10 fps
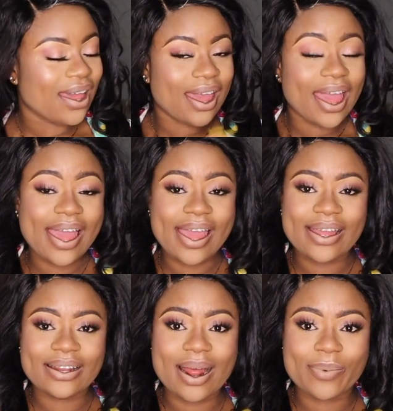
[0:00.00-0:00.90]

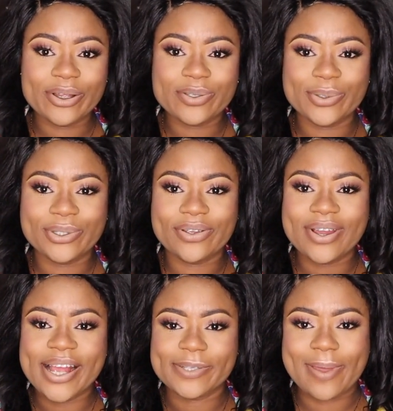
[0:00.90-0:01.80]
And I'm going to be showing you
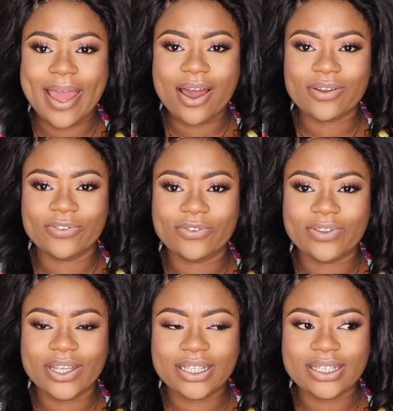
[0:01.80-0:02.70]
guys my
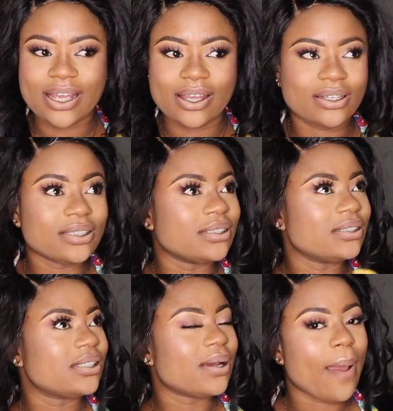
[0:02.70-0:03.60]
outfit
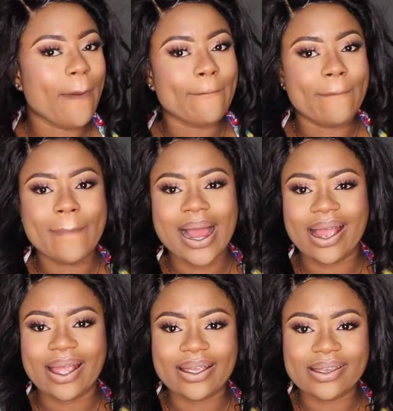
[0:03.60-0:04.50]
and
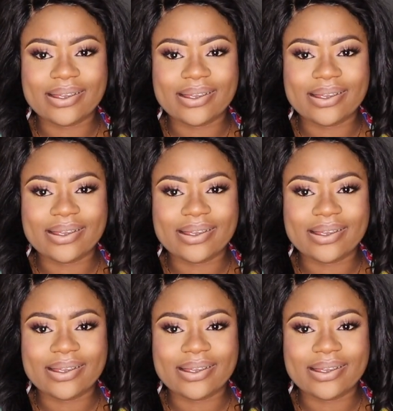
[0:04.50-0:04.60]
my